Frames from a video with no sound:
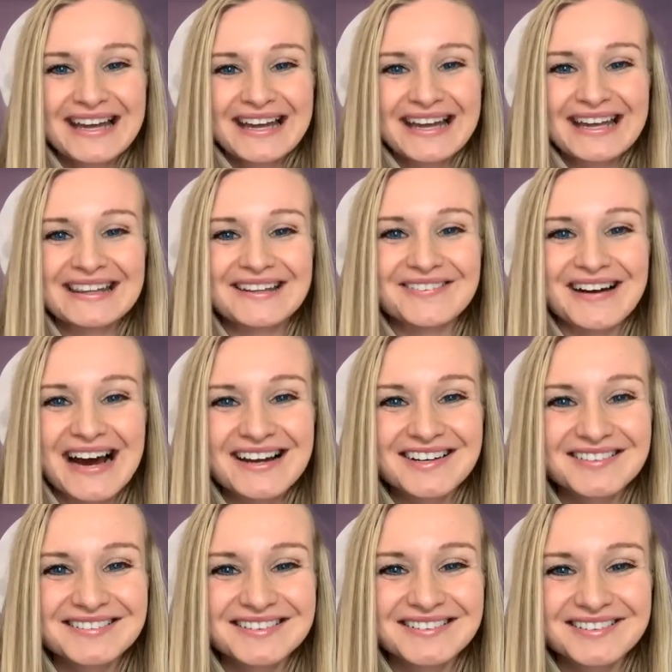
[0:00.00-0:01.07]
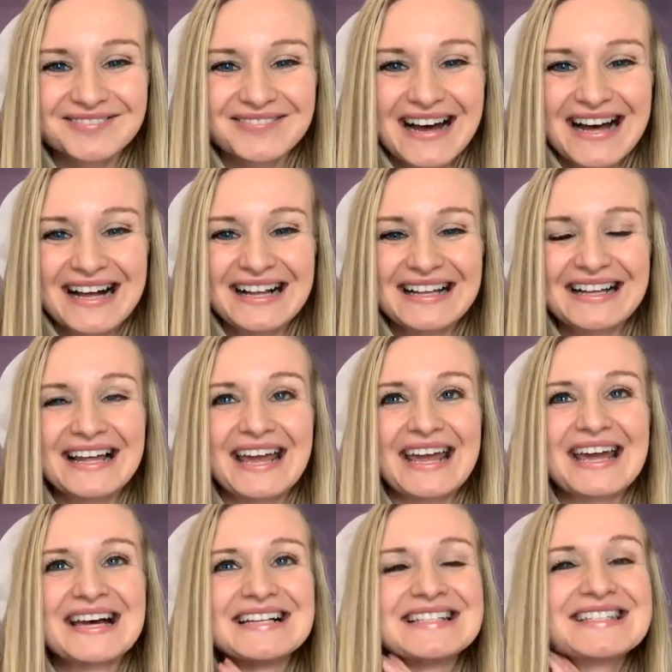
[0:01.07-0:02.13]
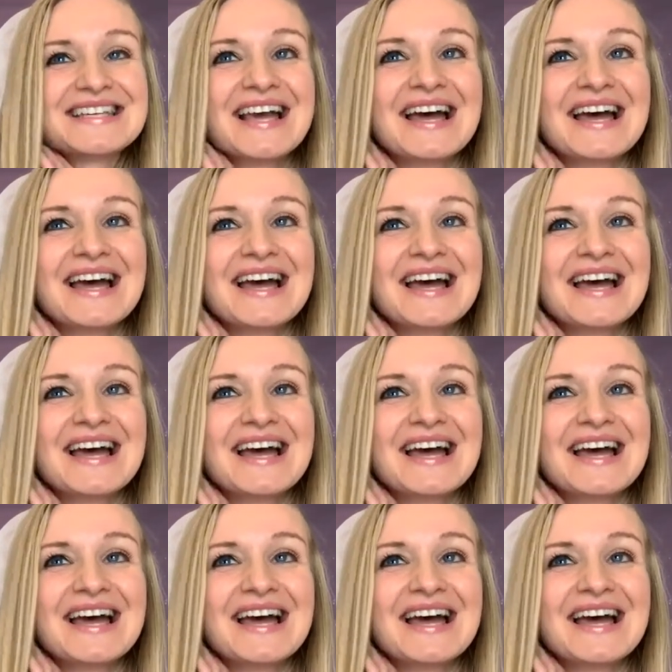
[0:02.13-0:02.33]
in the records as well. And,